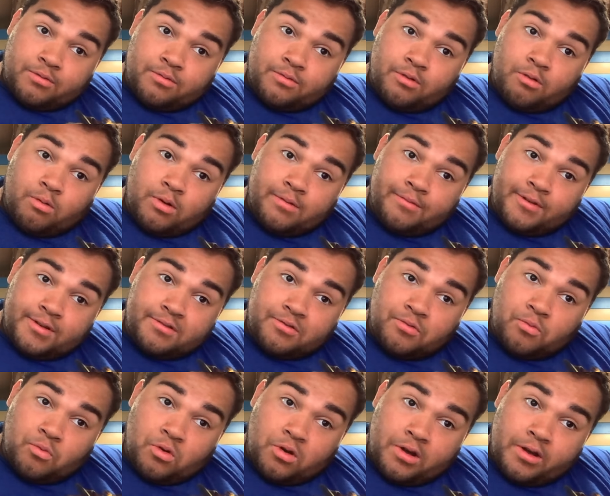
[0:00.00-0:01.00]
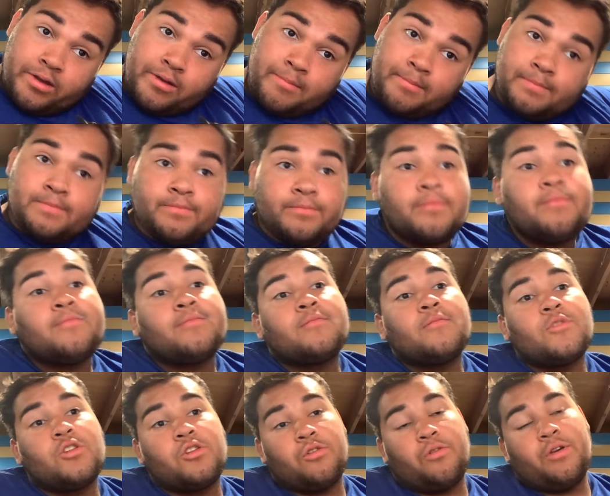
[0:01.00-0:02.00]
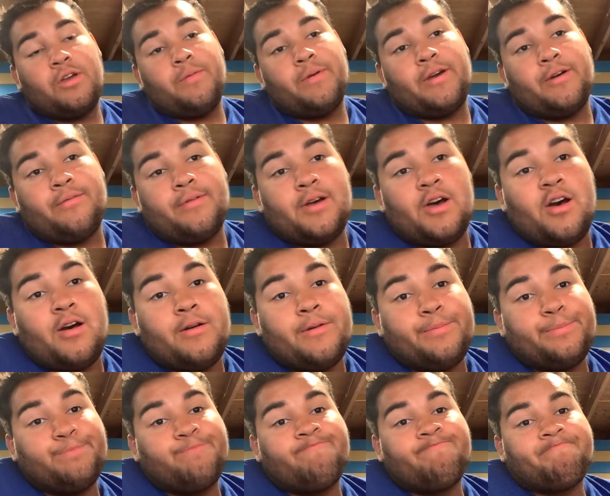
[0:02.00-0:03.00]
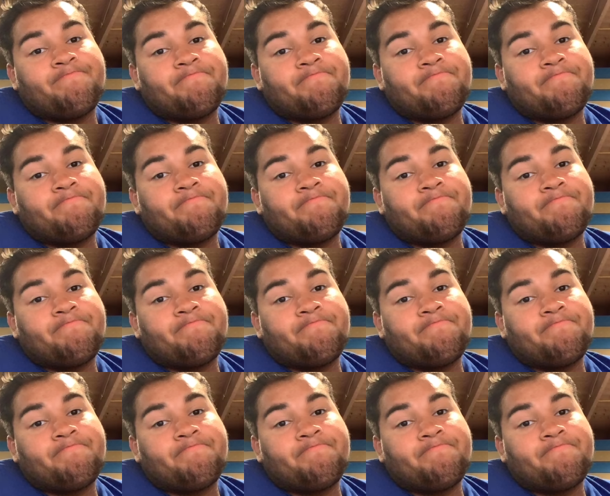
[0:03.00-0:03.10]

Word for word: for one reason why. So, here we go. Um,